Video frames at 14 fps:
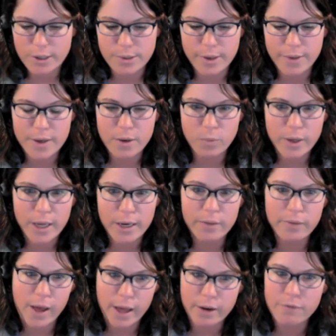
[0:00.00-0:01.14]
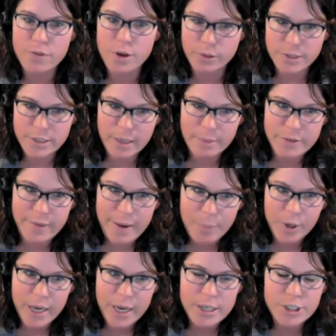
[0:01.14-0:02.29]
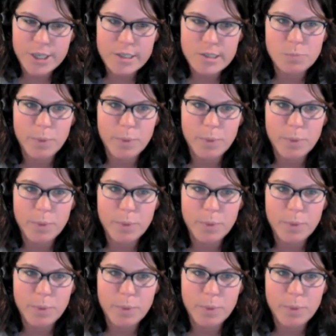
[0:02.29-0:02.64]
So, I think we get a lot of those types of applications.